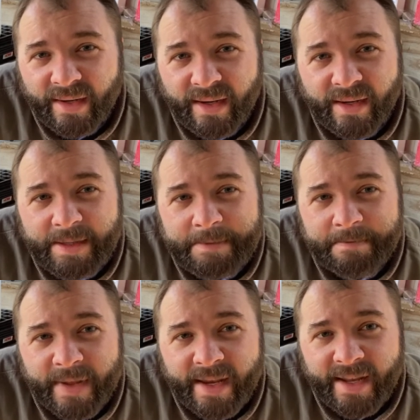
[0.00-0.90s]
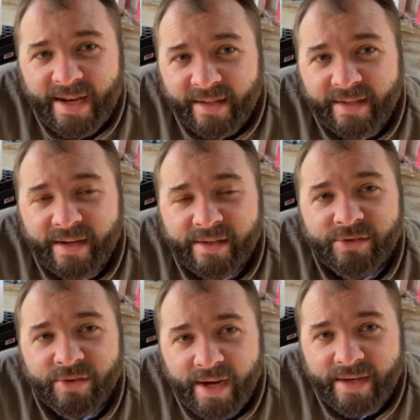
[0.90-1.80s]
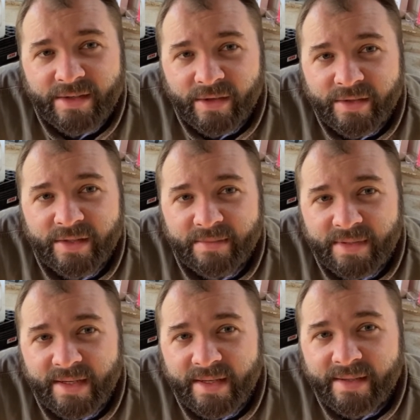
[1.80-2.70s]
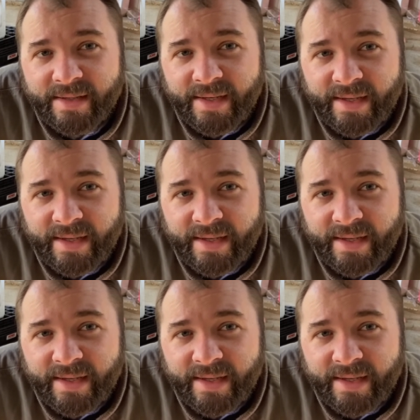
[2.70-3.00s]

And get out there and try to start you some seeds.